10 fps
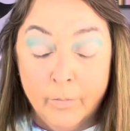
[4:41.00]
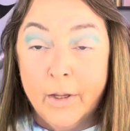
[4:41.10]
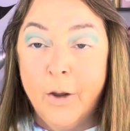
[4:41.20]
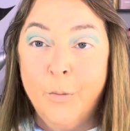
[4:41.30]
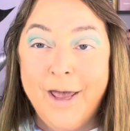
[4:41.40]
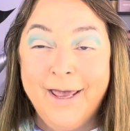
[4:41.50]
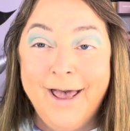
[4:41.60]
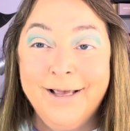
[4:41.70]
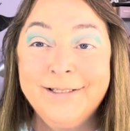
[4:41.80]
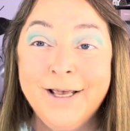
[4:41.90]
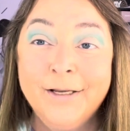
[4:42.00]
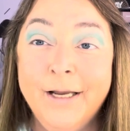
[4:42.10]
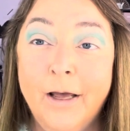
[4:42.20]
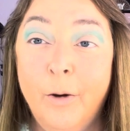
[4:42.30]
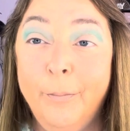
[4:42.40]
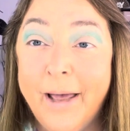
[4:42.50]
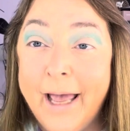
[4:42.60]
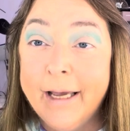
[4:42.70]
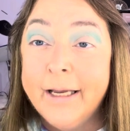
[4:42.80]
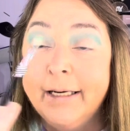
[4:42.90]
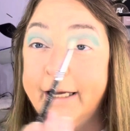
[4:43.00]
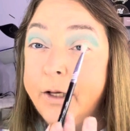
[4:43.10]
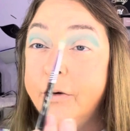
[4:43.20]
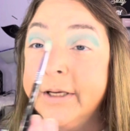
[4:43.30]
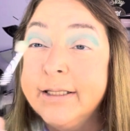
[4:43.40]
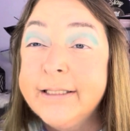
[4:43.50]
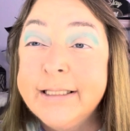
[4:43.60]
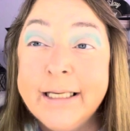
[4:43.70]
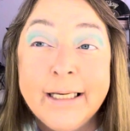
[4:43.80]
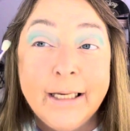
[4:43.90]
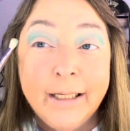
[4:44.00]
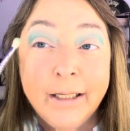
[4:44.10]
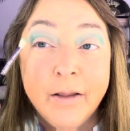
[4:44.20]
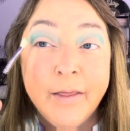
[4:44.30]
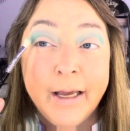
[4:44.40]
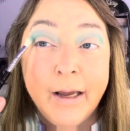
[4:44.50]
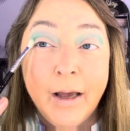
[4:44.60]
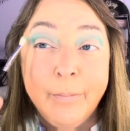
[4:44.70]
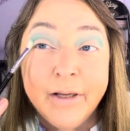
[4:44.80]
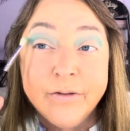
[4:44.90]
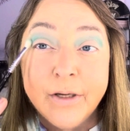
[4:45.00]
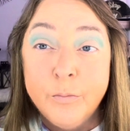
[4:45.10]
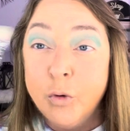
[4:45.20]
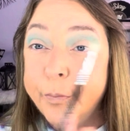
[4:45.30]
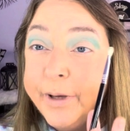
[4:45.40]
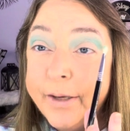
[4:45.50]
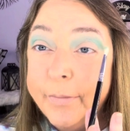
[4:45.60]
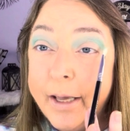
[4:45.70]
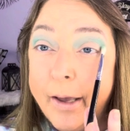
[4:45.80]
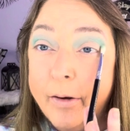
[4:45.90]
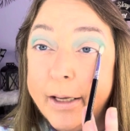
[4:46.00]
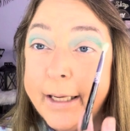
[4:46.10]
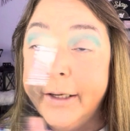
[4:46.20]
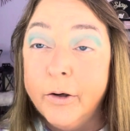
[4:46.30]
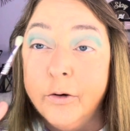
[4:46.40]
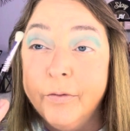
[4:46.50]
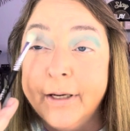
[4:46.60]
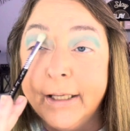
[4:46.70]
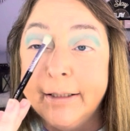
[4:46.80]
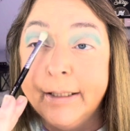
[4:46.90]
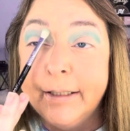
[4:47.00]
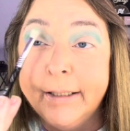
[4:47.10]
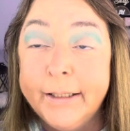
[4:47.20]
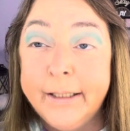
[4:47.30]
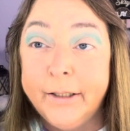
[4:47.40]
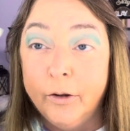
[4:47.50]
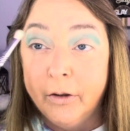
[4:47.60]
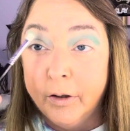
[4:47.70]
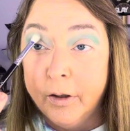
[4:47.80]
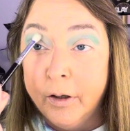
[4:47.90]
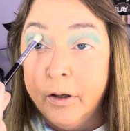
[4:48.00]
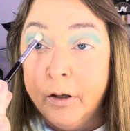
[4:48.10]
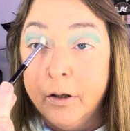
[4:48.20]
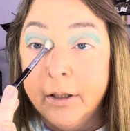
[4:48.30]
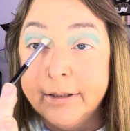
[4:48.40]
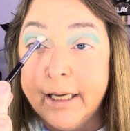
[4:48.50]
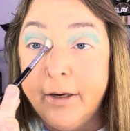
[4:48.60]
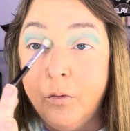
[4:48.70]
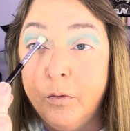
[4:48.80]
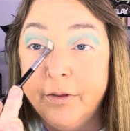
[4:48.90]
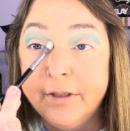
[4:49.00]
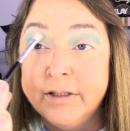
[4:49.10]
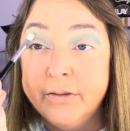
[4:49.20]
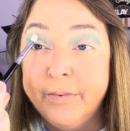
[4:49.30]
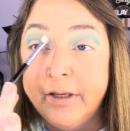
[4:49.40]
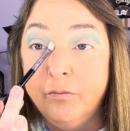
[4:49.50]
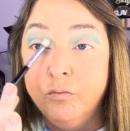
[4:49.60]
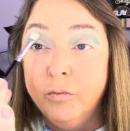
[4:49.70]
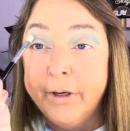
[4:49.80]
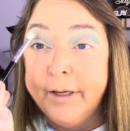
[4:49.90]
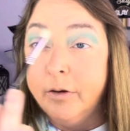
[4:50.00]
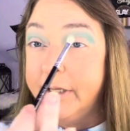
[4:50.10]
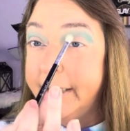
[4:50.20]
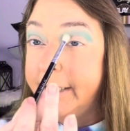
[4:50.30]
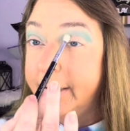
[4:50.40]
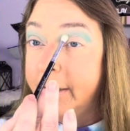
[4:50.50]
Okay guys, now I'm back. Now you can see that I built up more pigment out here than I did in here, because I don't want this to be really